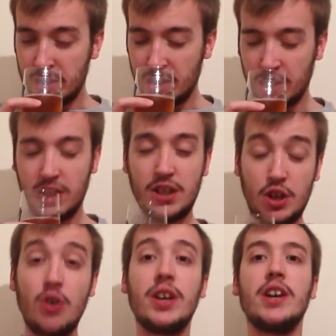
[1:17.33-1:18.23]
It's just
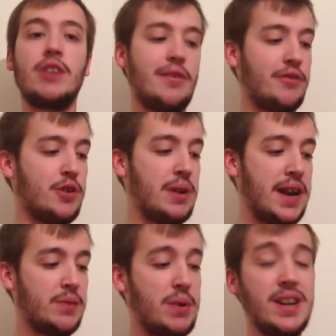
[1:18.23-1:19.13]
stonking grapefruit.
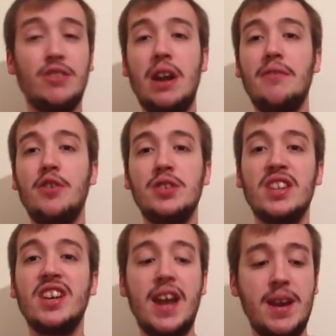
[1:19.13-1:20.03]
And when grapefruit's in
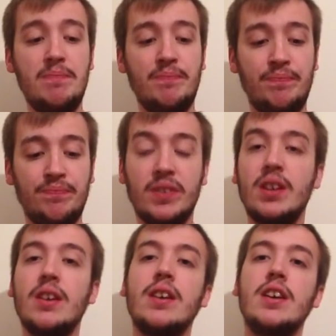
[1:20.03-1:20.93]
the name, I
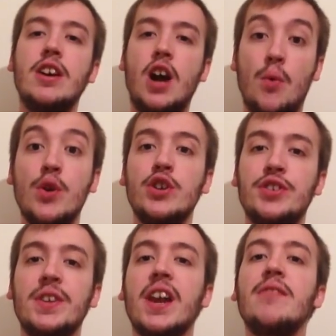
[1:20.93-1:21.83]
want you
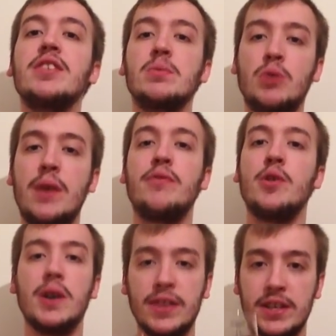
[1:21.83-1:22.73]
to deliver some
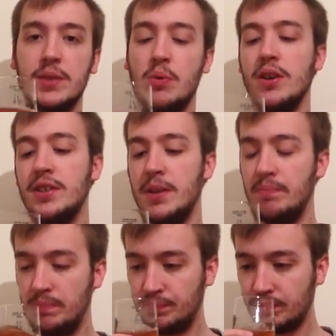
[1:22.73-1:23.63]
grapefruit, and this is what it's done.
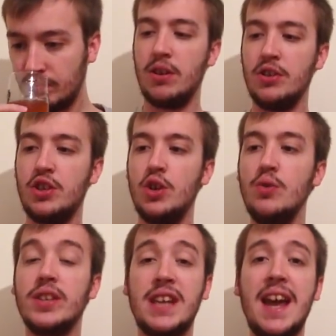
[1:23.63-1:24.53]
On to
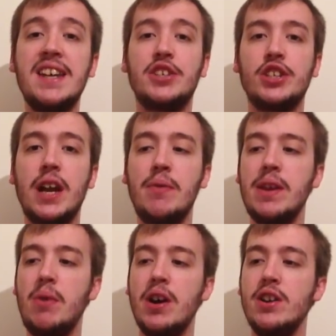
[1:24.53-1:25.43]
the taste, shall we?
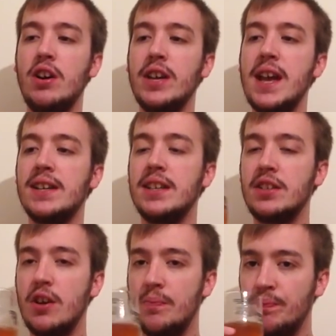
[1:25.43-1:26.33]
Why not? Yes, let's
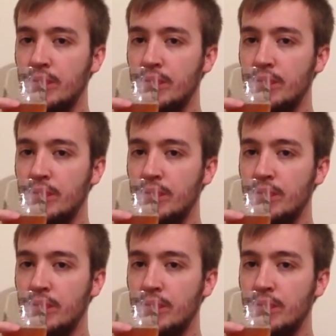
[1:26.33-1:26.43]
go.